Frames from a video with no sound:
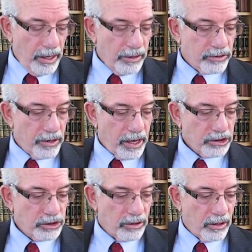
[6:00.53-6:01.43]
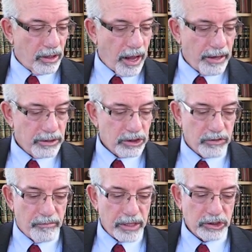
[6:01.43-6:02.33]
International Alliance
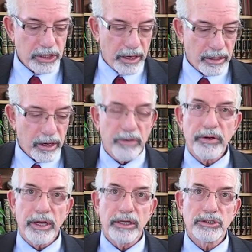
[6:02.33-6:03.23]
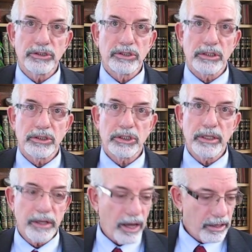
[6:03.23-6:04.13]
of Messianic Congregations and
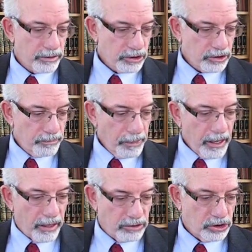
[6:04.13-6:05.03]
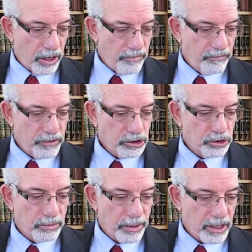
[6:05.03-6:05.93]
Synagogues, and John
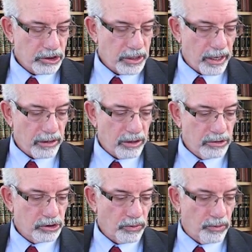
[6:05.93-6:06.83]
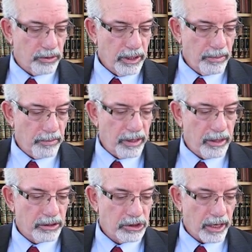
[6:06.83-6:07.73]
Fisher, President, Joel Lieberman,
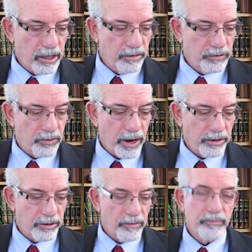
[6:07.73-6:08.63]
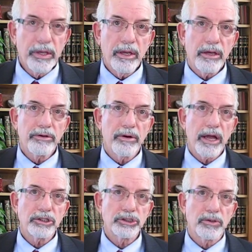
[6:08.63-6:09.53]
Executive Director,
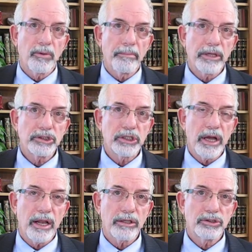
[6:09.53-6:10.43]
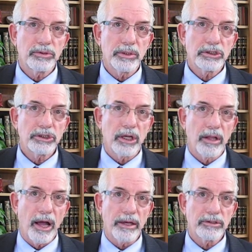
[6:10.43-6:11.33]
International Messianic Jewish
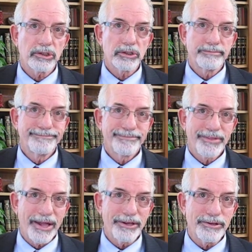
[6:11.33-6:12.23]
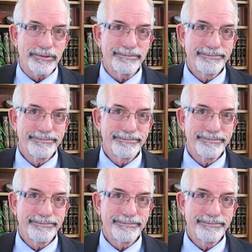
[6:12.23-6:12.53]
Alliance. Thank you.